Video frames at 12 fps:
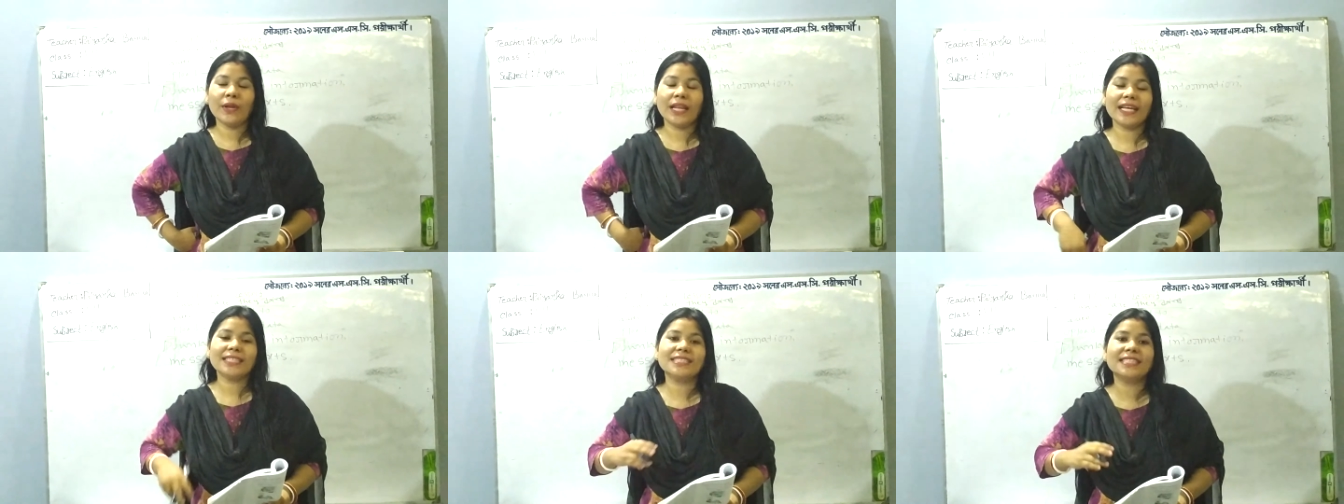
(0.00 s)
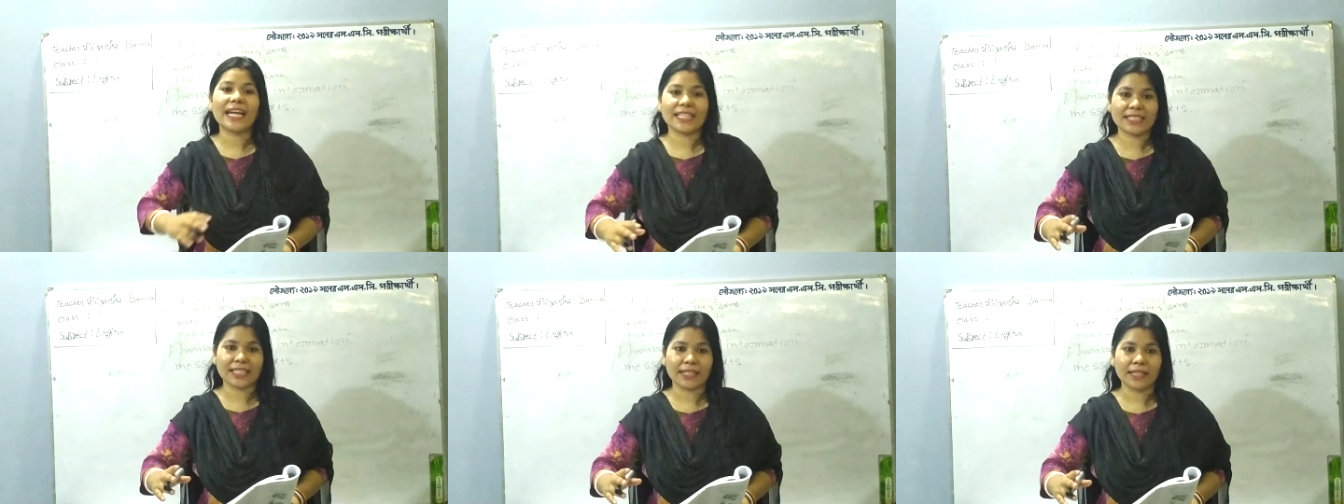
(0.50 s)
less
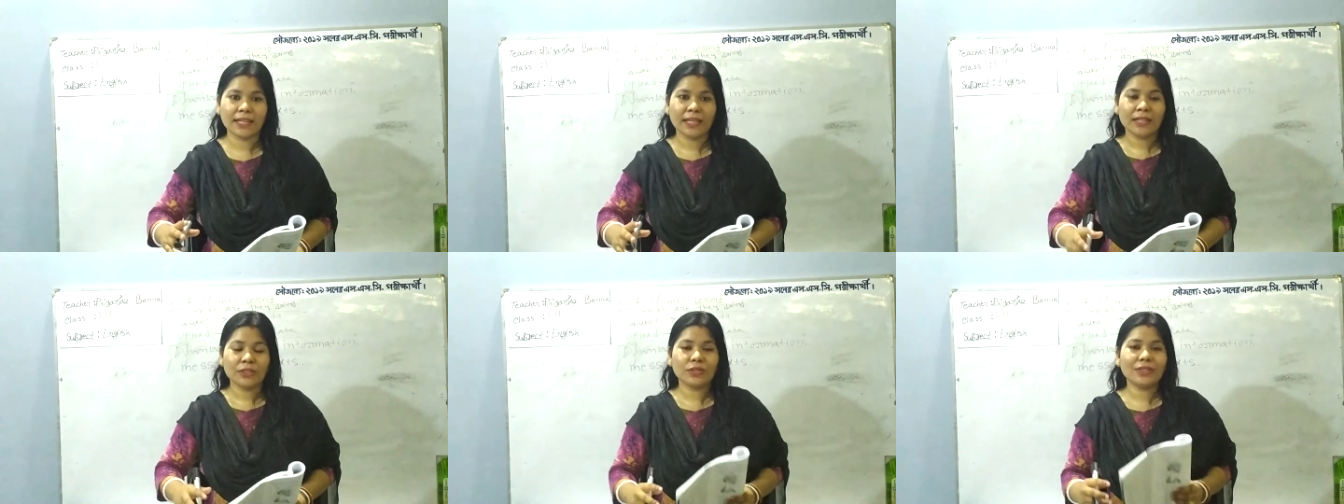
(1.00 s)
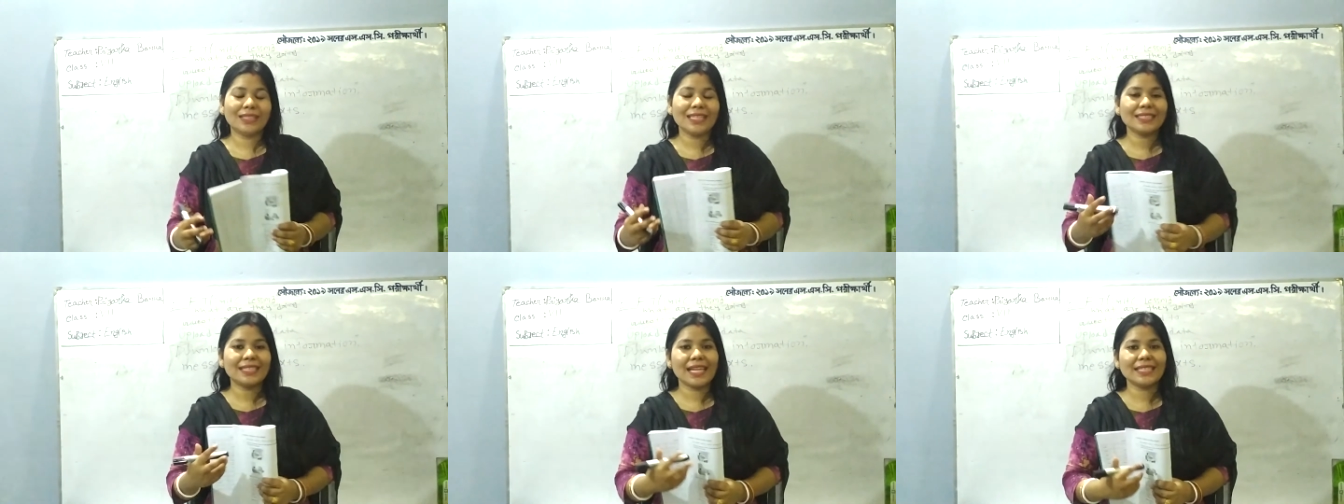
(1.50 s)
tension. So
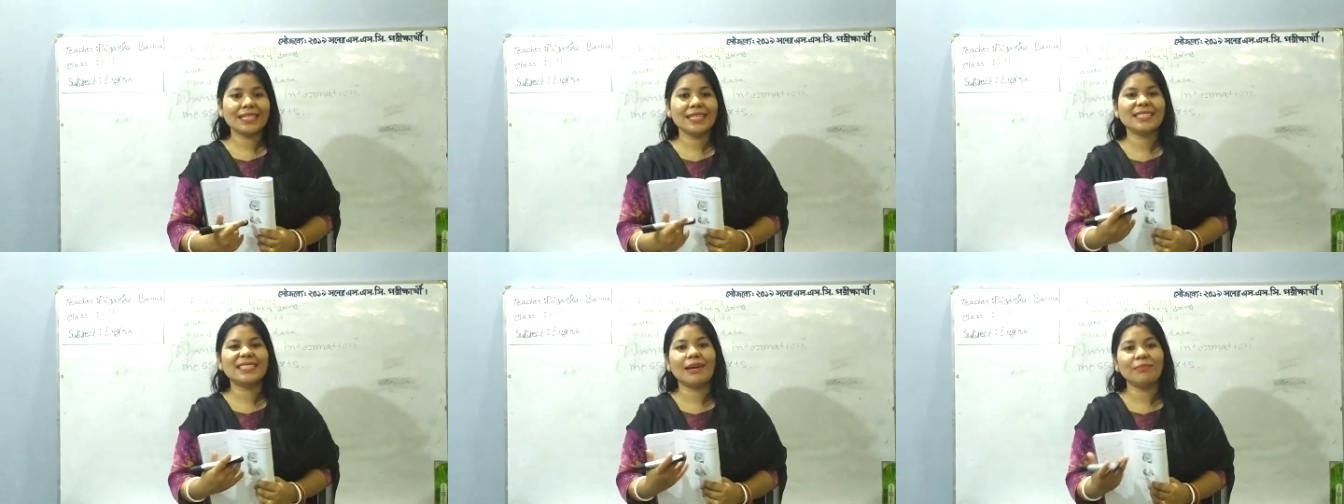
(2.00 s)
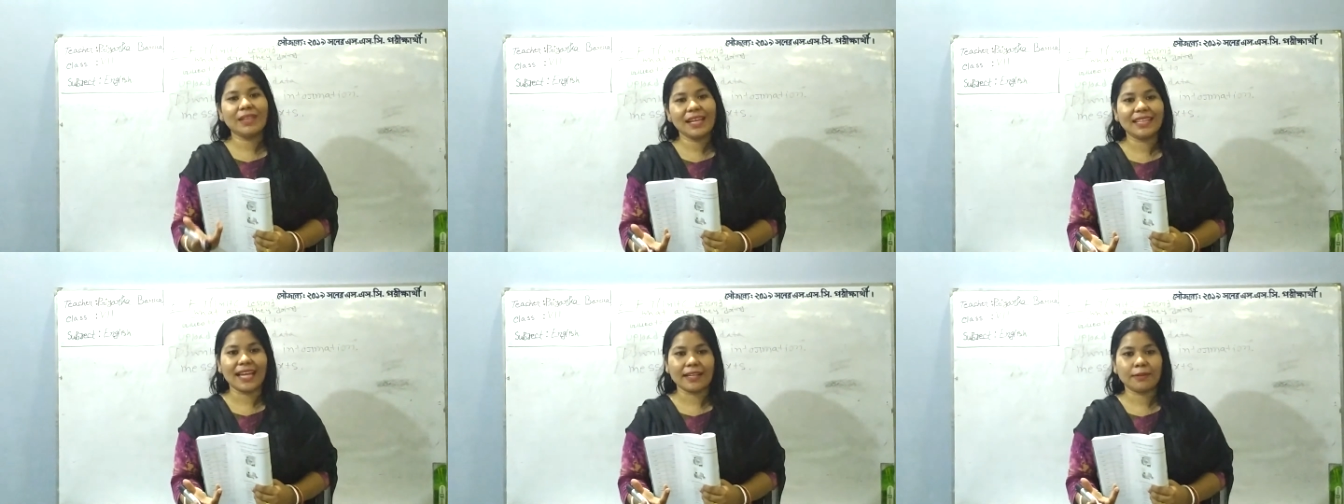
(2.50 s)
this lesson is
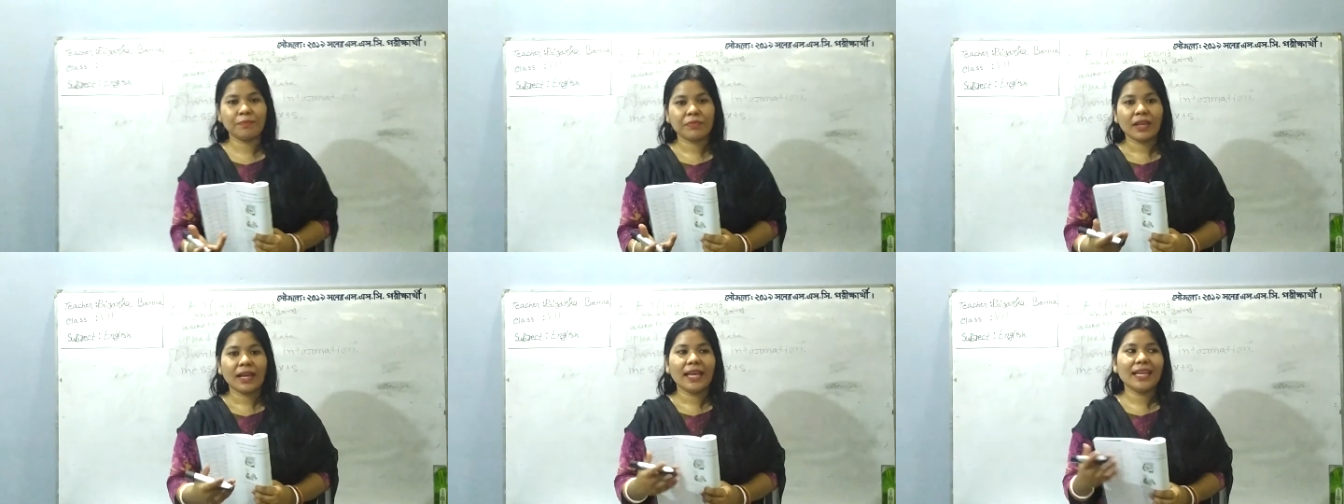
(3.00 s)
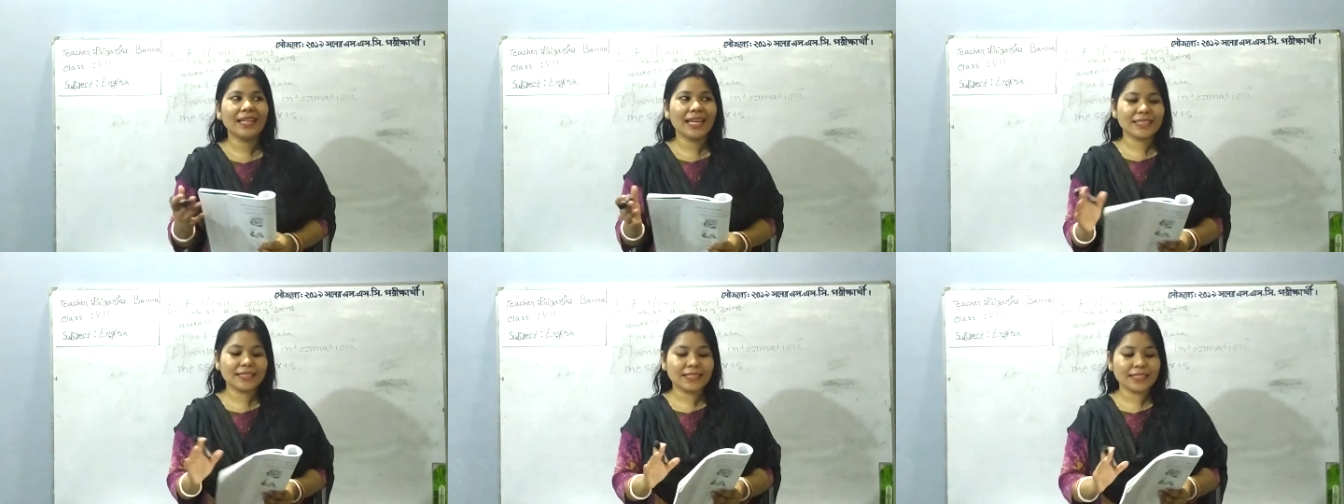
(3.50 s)
something that
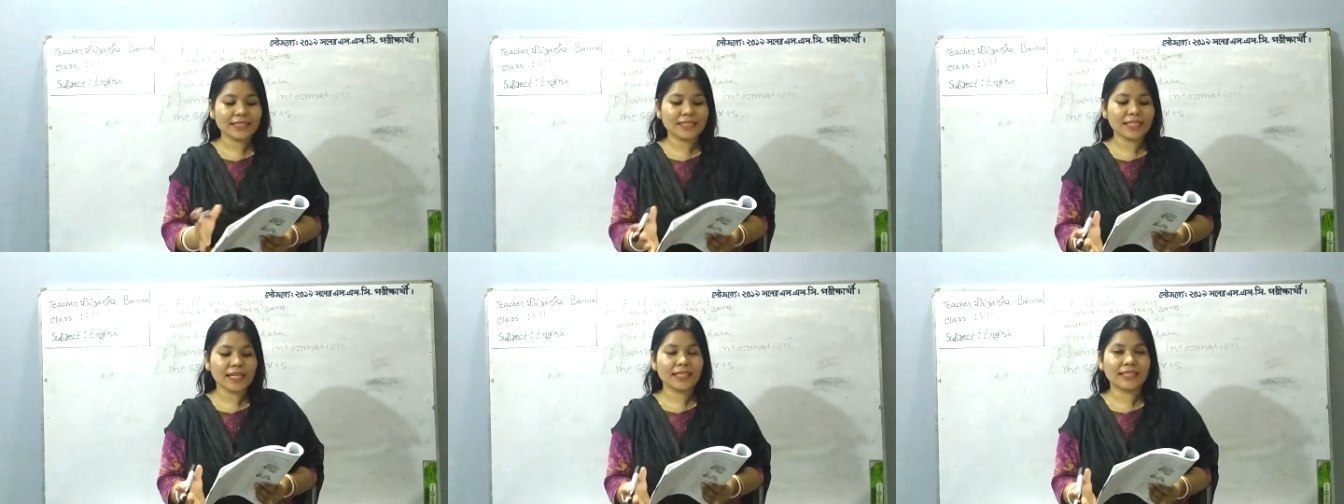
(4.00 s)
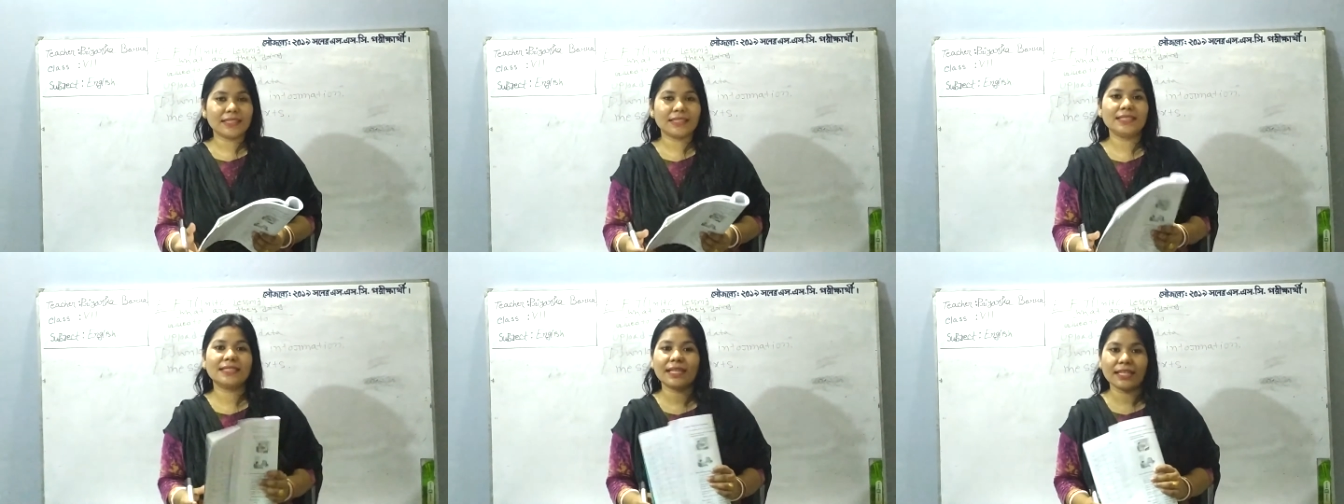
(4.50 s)
it's just a
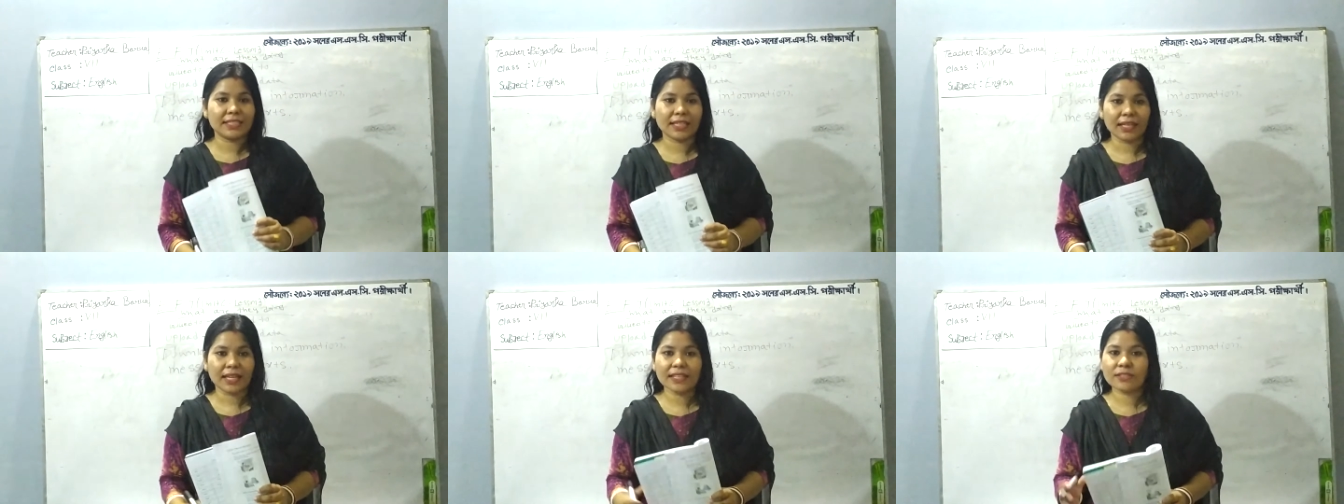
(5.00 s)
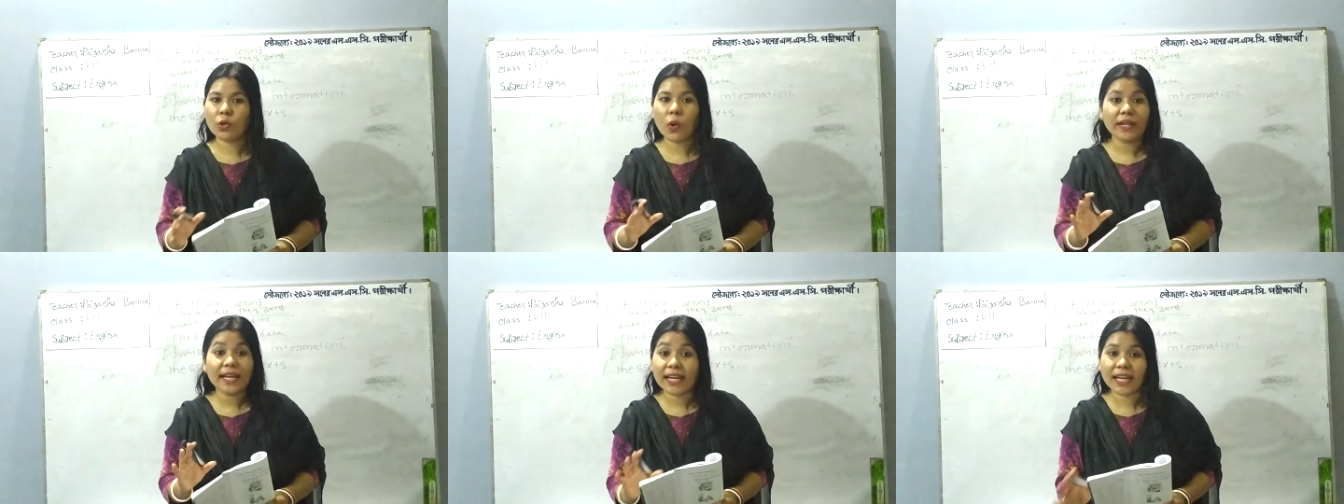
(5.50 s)
discussion. It's
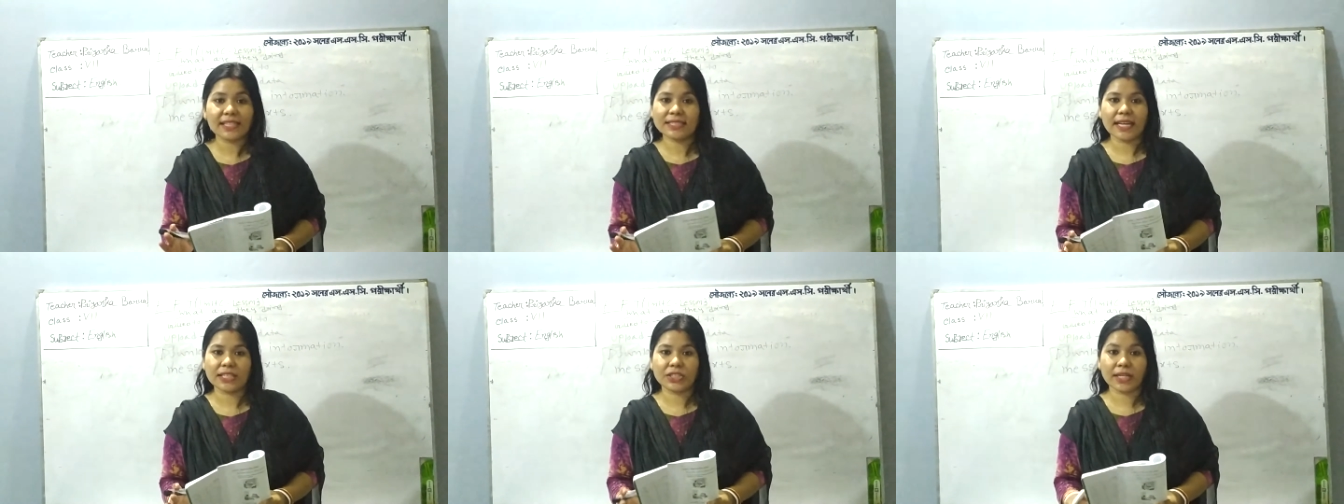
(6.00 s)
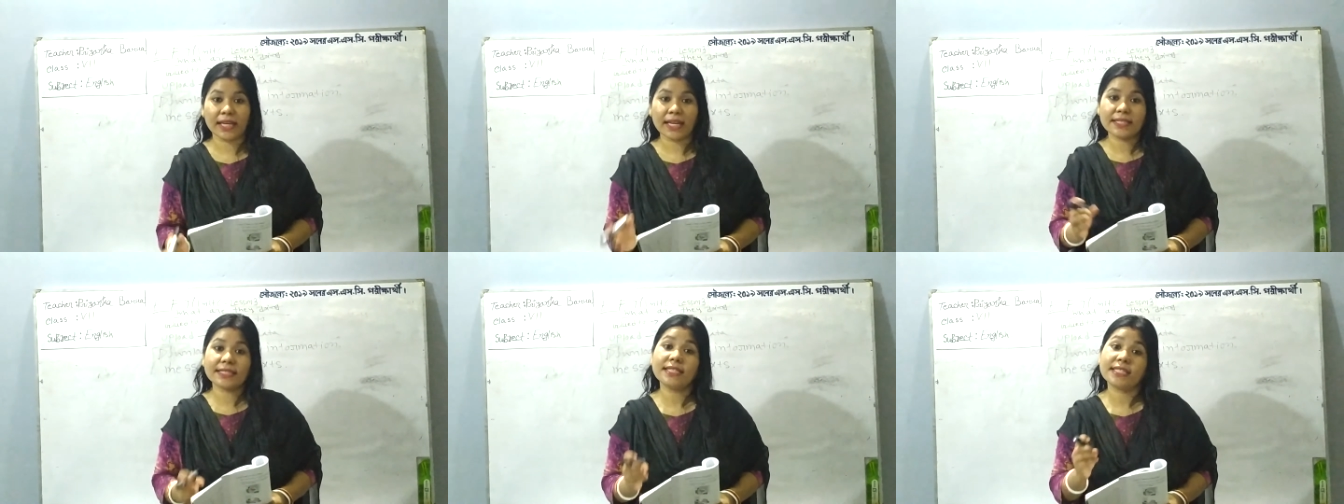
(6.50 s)
not a class actually,
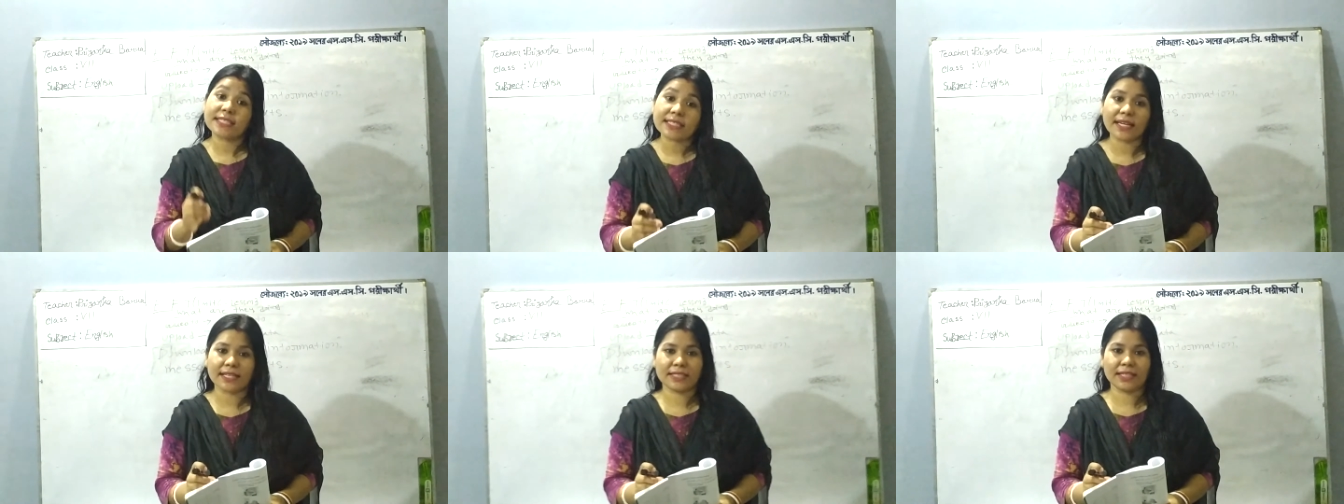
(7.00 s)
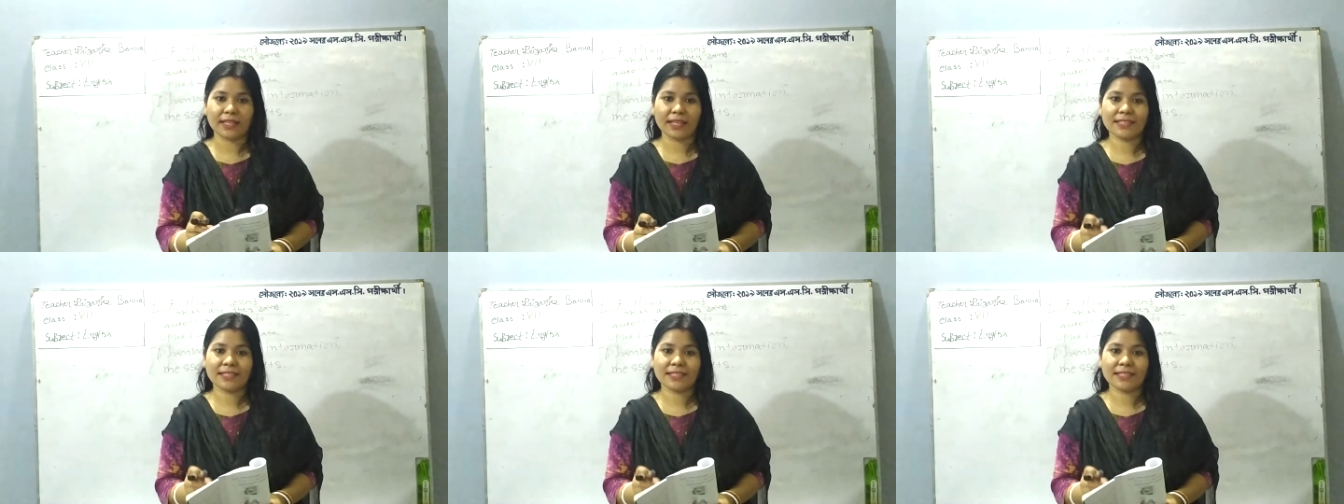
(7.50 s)
it's a discussion.